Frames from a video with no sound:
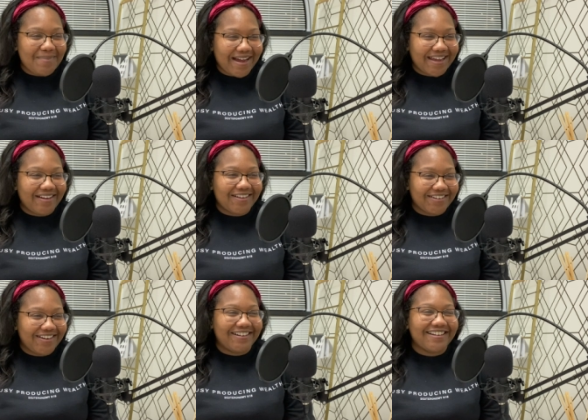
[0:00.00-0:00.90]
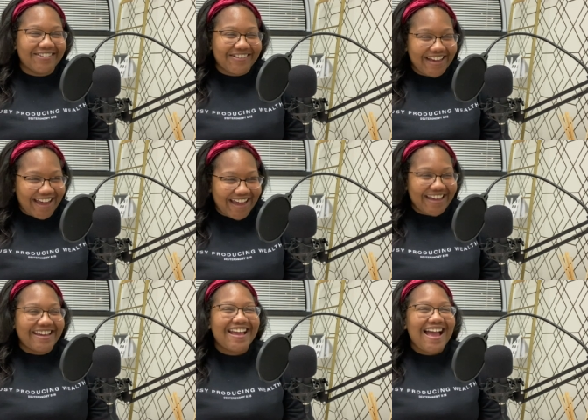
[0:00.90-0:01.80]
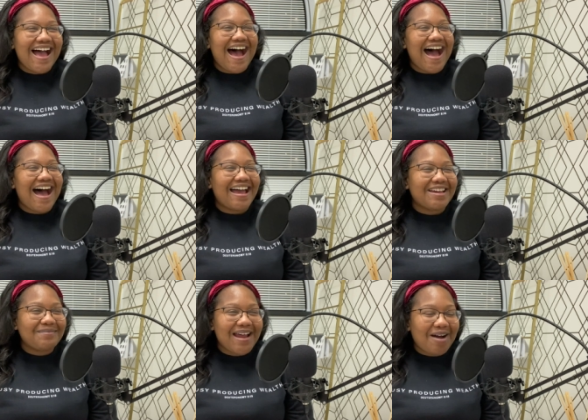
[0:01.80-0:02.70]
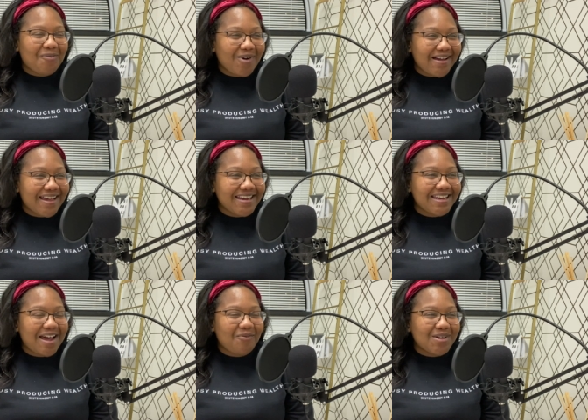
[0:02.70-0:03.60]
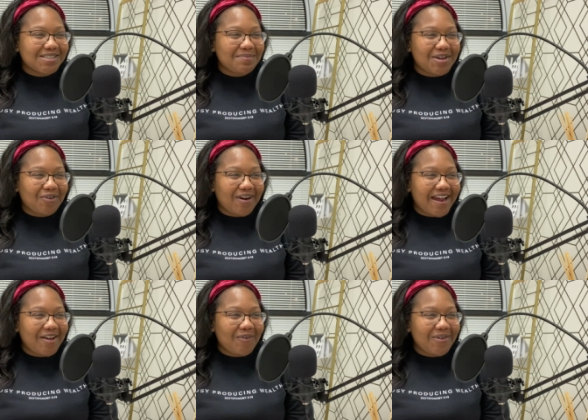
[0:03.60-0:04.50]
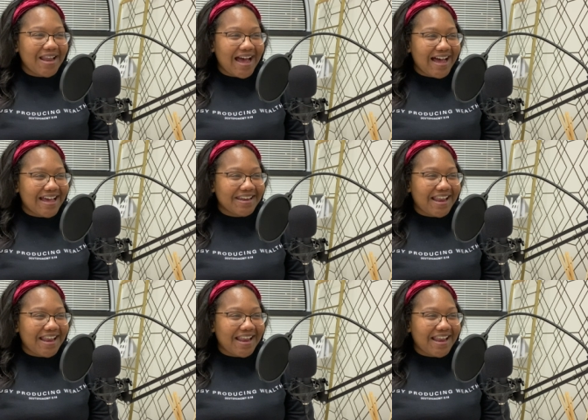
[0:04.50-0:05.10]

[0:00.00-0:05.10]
my character, okay? I am not one that wants to be crying online.